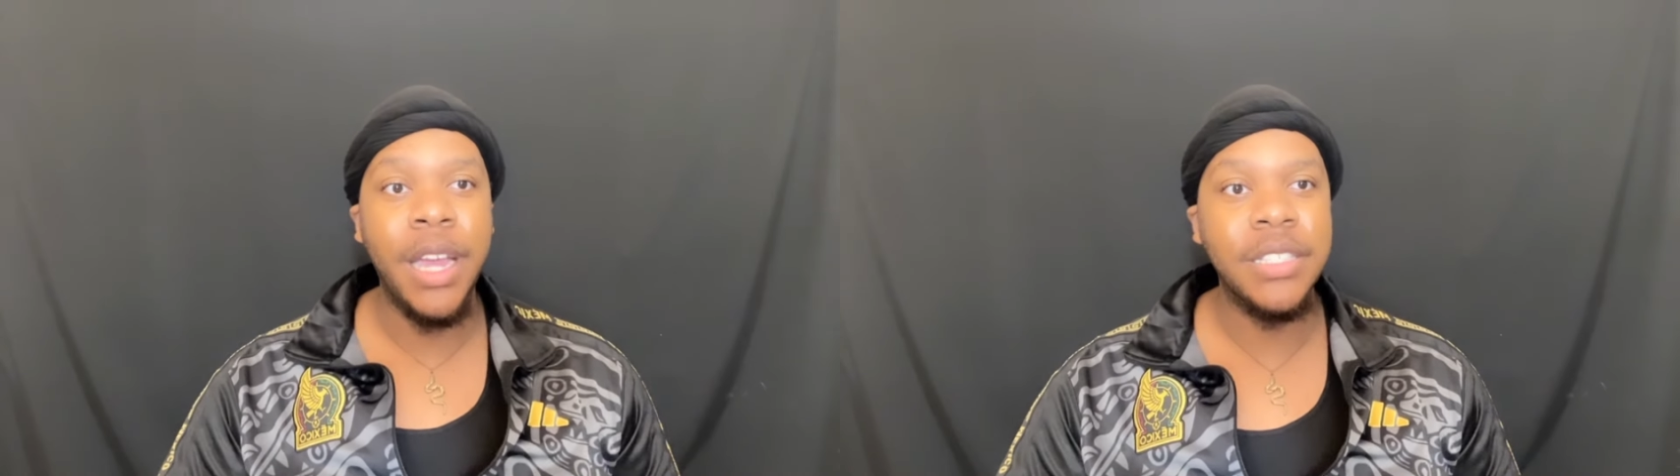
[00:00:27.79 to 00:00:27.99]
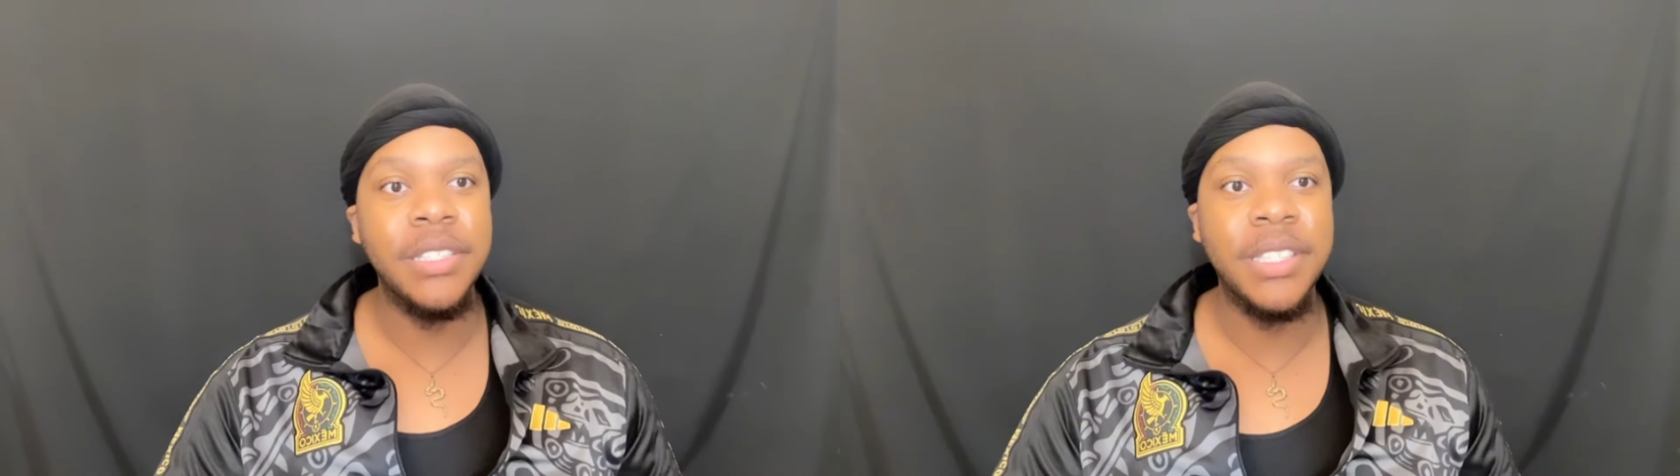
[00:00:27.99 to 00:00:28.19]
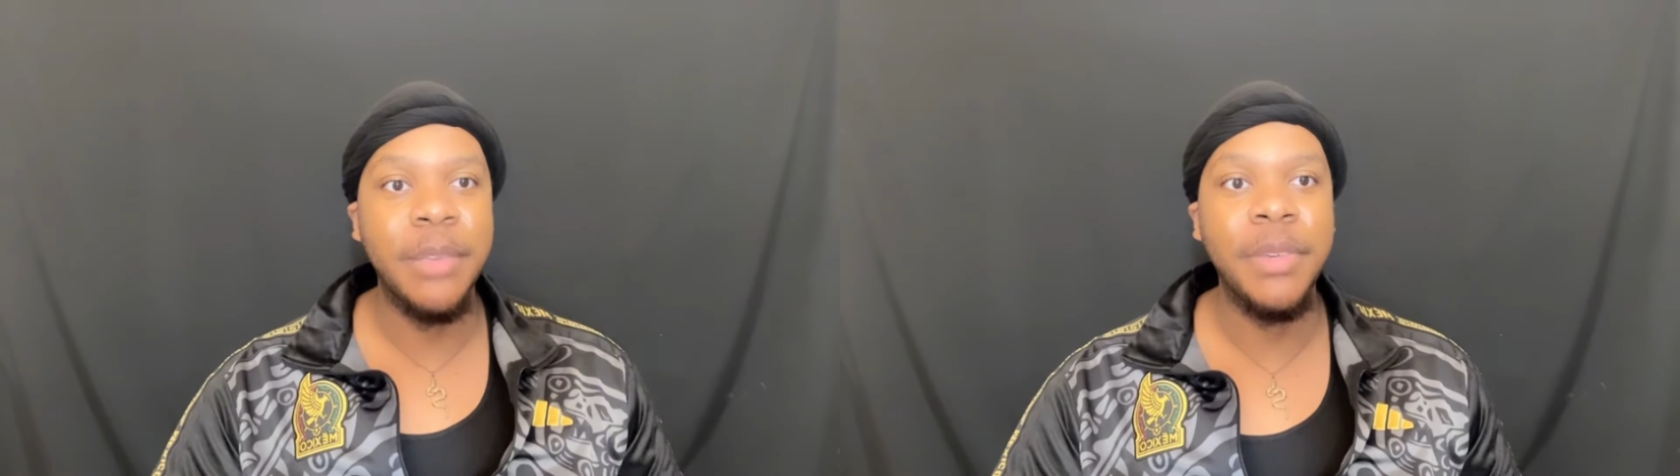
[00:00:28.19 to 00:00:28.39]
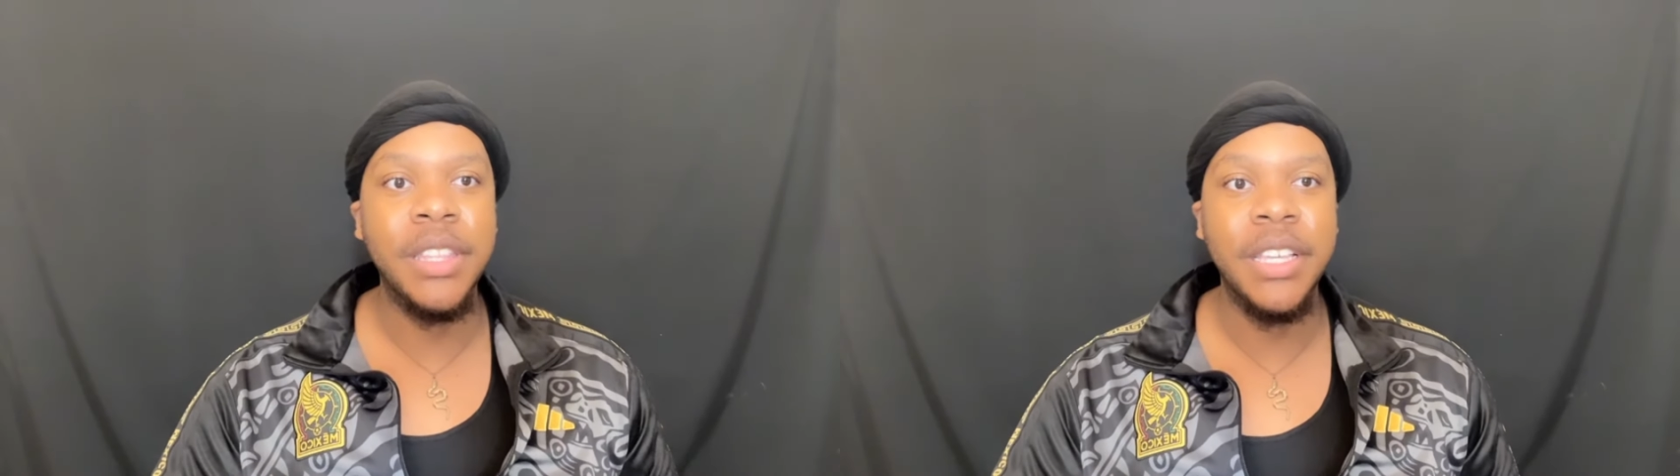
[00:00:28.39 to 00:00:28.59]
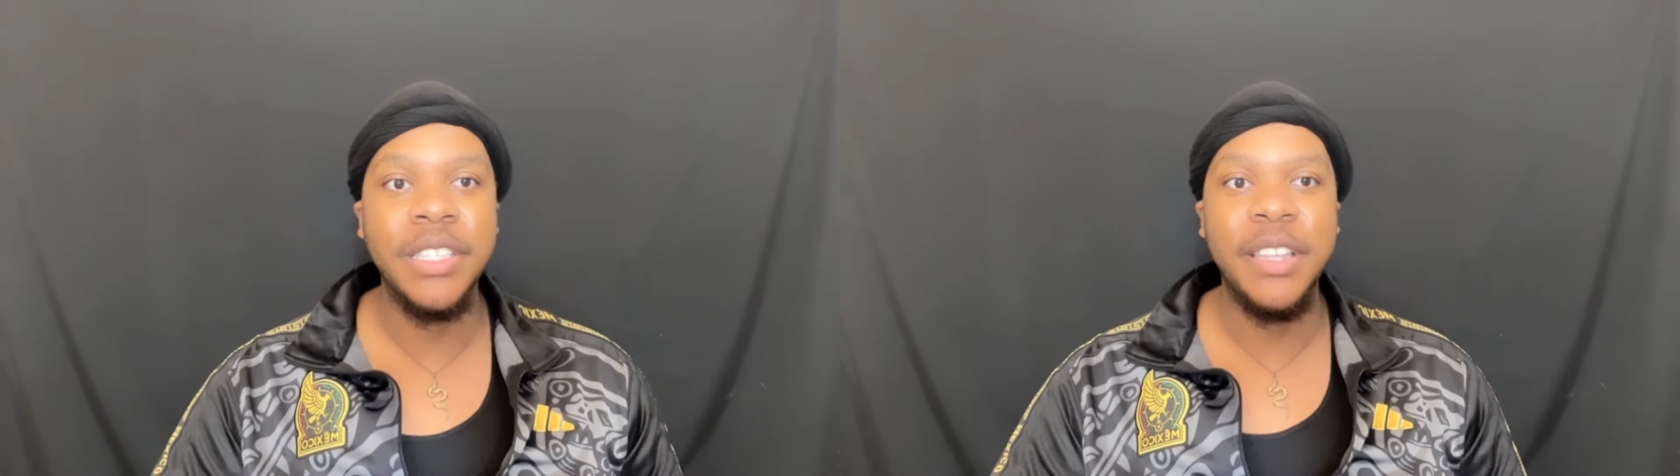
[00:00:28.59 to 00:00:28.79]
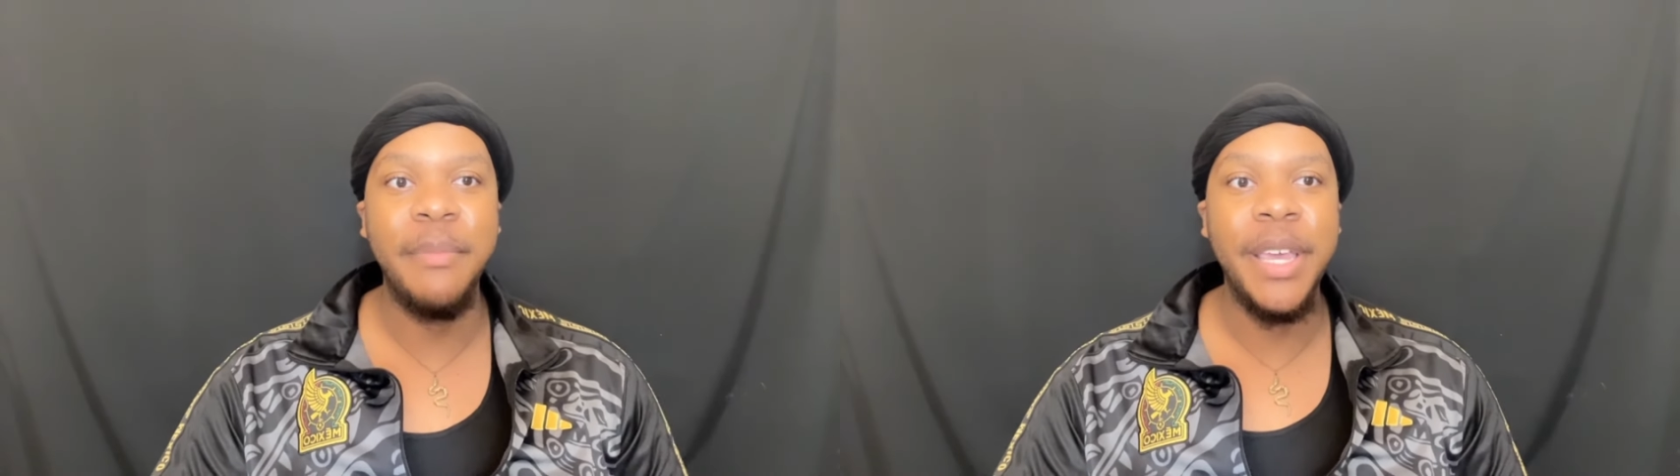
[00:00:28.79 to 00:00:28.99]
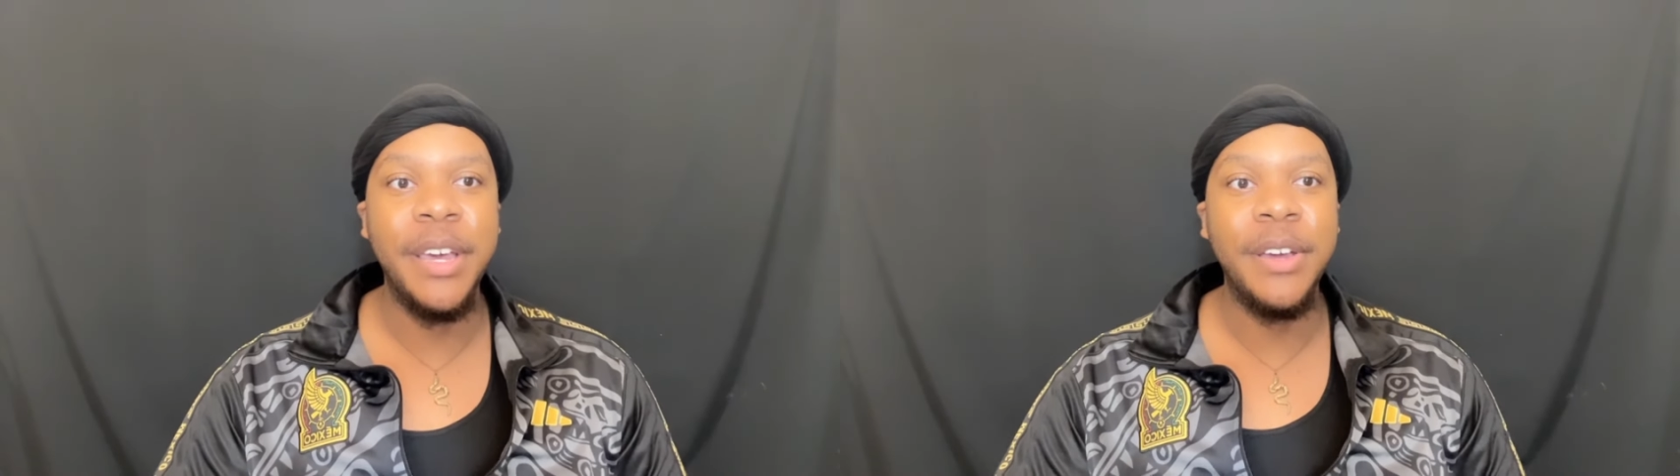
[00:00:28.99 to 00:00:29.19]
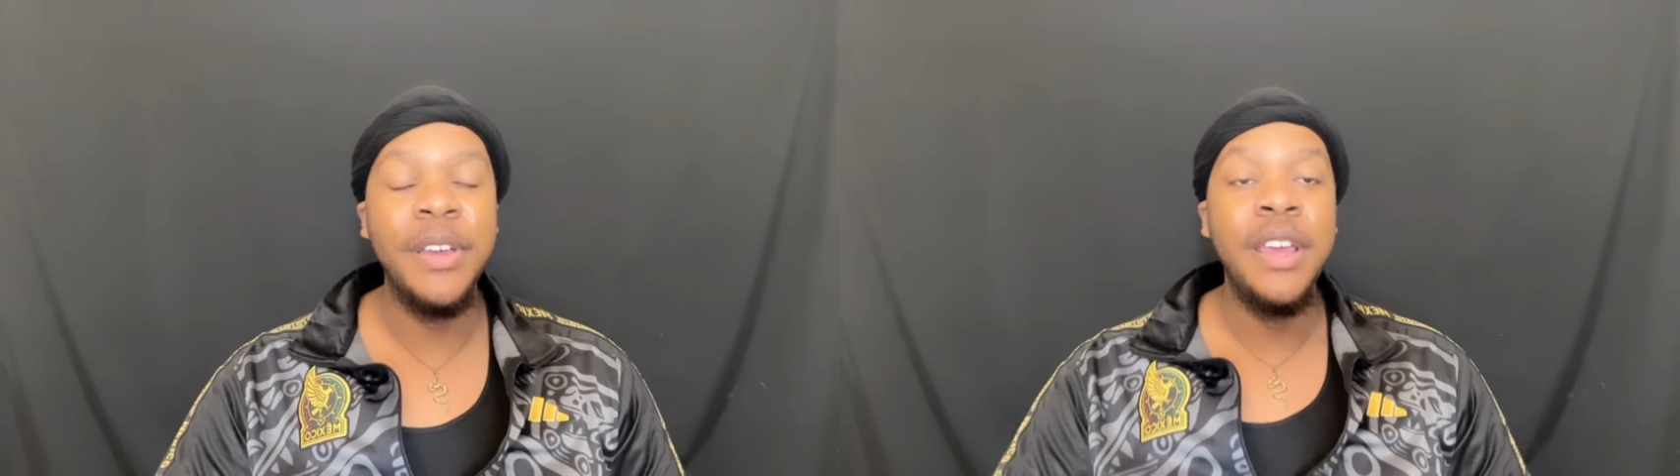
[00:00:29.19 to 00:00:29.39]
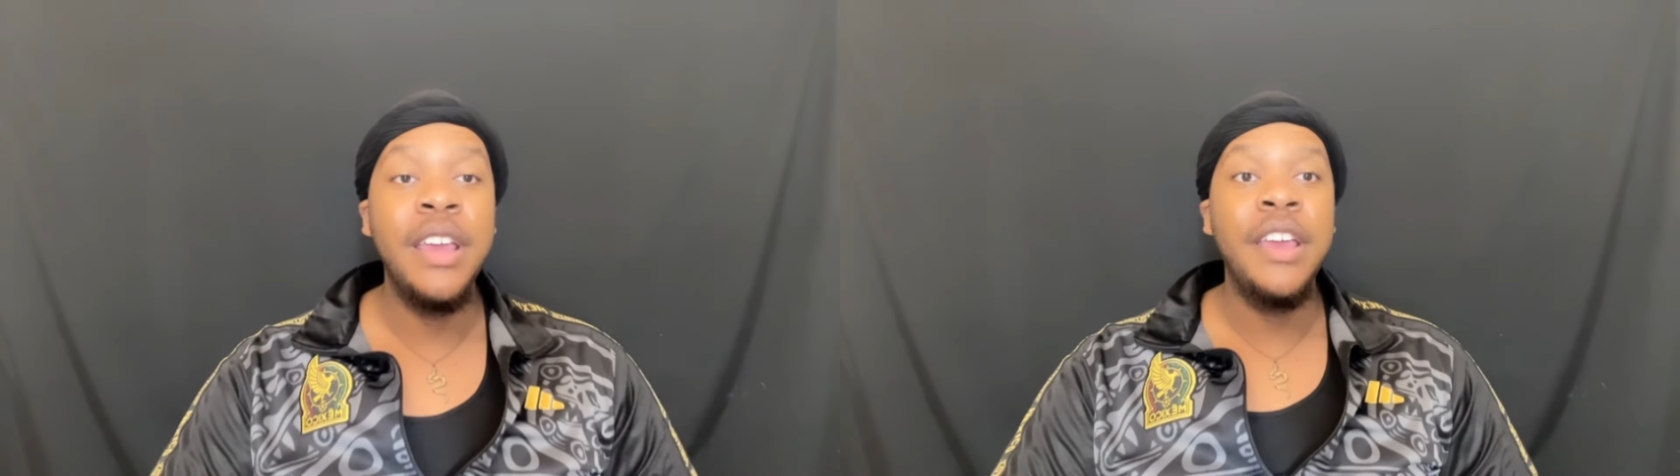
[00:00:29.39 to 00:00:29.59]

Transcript: actually send me things in the mail.